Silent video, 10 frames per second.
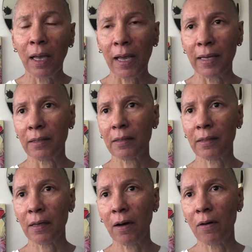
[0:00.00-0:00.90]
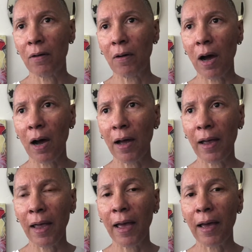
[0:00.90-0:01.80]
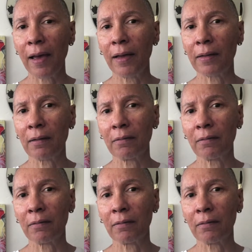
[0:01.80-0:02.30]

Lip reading: And so I had